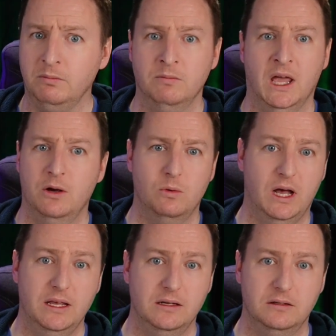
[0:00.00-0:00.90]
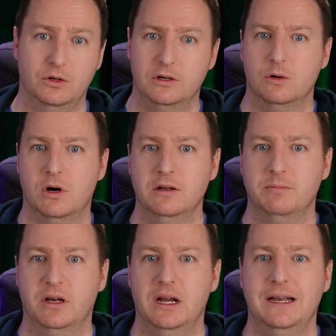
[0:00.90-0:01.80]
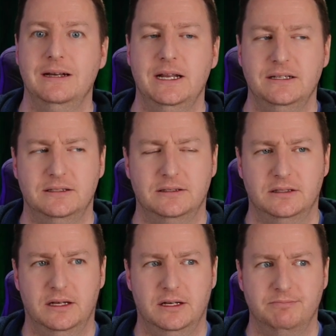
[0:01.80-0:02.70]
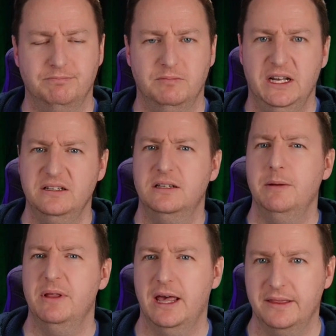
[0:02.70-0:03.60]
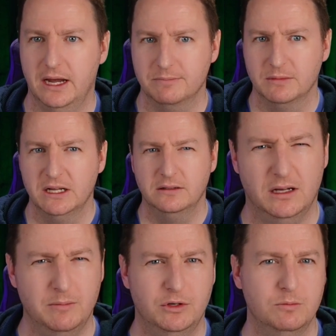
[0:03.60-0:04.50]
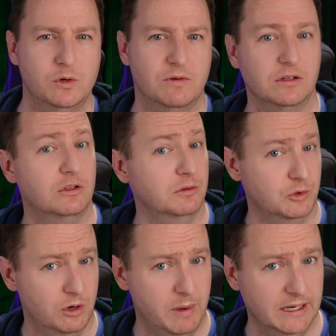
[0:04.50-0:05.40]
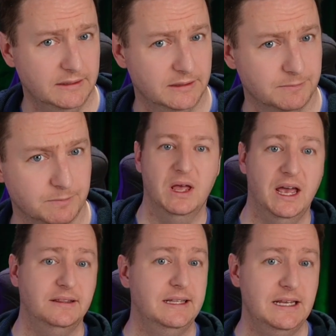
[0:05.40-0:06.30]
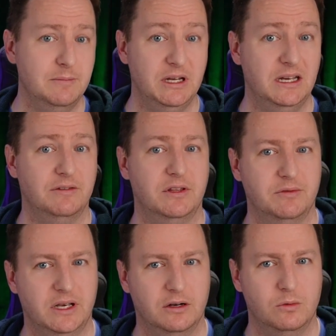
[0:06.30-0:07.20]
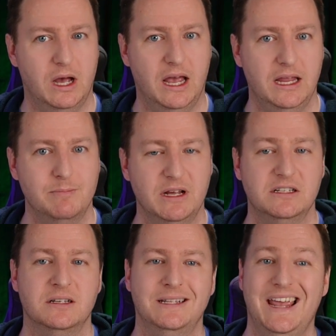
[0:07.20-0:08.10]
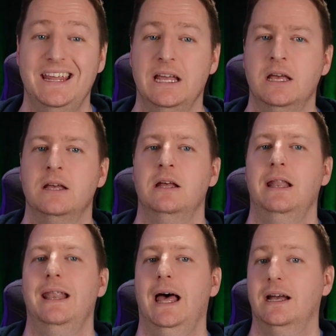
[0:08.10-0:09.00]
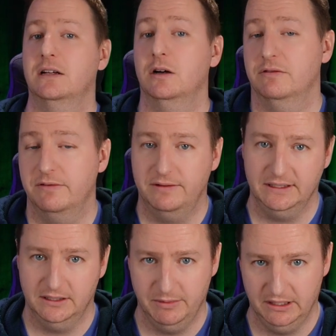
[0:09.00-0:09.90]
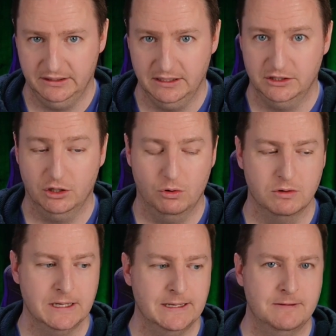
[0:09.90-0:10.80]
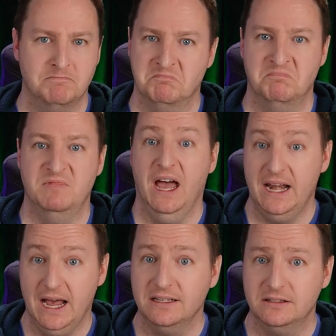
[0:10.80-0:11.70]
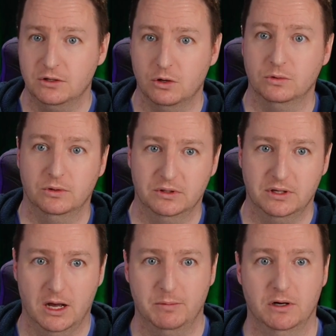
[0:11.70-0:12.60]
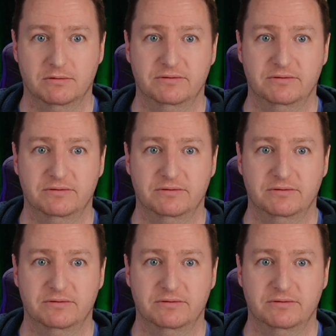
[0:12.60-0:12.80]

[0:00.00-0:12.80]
Now, I could go on, but let us keep it at that. Time to move on to some drawbacks. At the beginning of the video, I mentioned a lack of flexibility, so that has to go to the top of